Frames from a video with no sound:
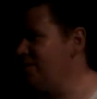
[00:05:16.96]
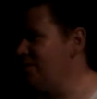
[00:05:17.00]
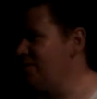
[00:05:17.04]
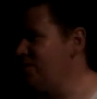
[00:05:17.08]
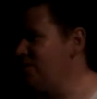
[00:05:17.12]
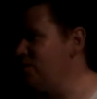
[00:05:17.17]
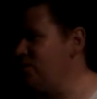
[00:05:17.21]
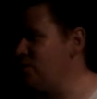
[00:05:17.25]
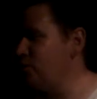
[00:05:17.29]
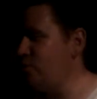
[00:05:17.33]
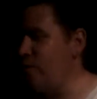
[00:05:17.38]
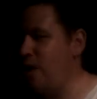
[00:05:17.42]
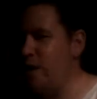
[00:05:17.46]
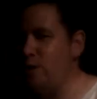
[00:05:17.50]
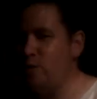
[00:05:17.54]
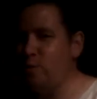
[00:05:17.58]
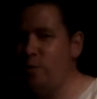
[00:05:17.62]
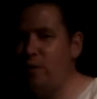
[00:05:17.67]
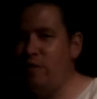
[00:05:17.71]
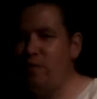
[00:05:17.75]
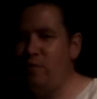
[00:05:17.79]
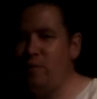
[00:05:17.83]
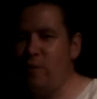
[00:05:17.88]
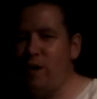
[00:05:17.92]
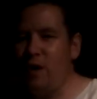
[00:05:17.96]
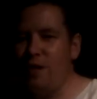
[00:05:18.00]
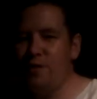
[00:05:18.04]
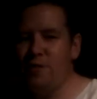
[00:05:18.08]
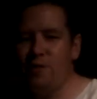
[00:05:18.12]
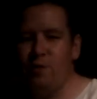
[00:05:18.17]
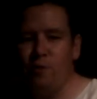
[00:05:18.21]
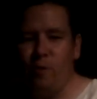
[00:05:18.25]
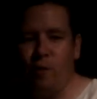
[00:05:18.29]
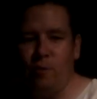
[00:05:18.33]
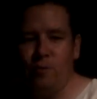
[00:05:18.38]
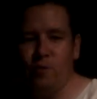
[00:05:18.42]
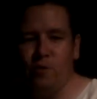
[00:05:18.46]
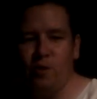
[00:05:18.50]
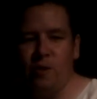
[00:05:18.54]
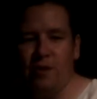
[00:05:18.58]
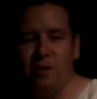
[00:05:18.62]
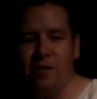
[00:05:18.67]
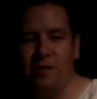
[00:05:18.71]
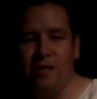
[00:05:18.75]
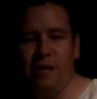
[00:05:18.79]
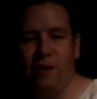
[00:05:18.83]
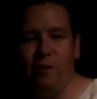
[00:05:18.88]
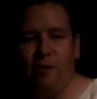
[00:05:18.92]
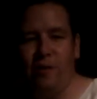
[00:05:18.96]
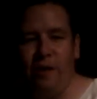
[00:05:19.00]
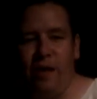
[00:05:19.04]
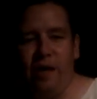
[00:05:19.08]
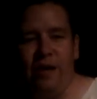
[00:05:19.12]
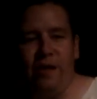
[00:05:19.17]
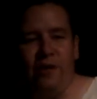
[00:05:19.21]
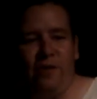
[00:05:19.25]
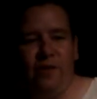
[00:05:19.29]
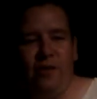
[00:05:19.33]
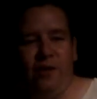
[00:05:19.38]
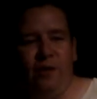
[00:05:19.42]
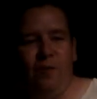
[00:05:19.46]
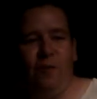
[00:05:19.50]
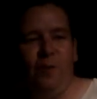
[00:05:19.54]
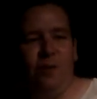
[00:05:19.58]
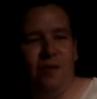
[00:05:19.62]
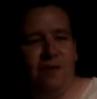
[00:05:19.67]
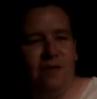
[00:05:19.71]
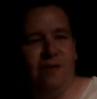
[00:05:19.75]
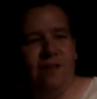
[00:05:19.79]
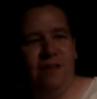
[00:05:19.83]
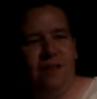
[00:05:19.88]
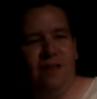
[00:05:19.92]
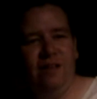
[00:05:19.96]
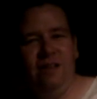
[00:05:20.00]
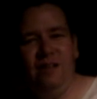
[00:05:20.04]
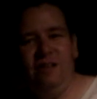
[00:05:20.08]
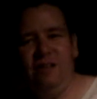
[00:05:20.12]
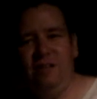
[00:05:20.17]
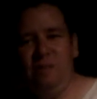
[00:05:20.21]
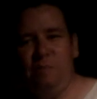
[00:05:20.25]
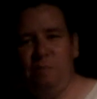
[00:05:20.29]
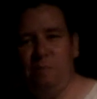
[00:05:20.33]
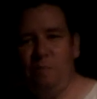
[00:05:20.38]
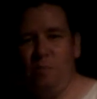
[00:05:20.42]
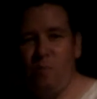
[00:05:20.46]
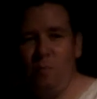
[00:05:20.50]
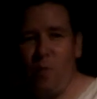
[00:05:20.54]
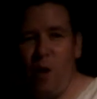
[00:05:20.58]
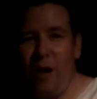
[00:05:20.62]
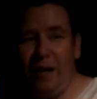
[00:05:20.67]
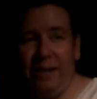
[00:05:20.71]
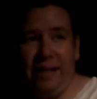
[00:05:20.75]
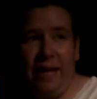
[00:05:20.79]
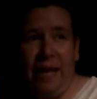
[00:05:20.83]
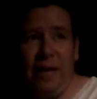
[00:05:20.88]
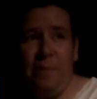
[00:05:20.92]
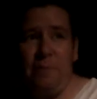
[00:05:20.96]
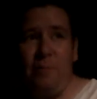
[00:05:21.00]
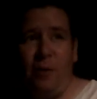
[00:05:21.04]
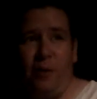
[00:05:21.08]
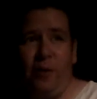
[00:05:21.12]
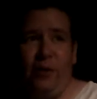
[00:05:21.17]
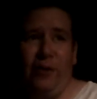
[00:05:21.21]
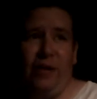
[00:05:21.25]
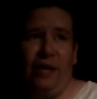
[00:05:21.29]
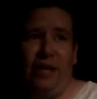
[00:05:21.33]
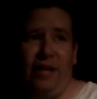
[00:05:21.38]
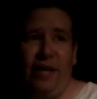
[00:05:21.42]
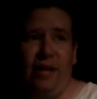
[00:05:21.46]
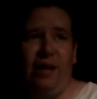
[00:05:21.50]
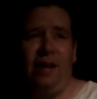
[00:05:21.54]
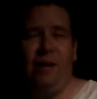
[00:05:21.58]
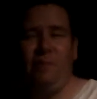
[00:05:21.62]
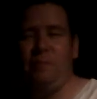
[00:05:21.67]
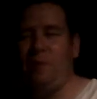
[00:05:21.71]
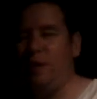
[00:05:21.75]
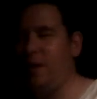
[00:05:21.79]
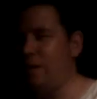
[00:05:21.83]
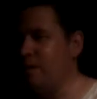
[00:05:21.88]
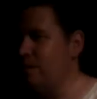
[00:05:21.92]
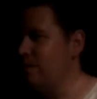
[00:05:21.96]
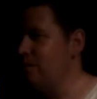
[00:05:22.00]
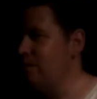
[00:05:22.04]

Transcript: just graduated from high school. I'm trying to tell her, hey, you know what? Well, I like Bernie. I'm like,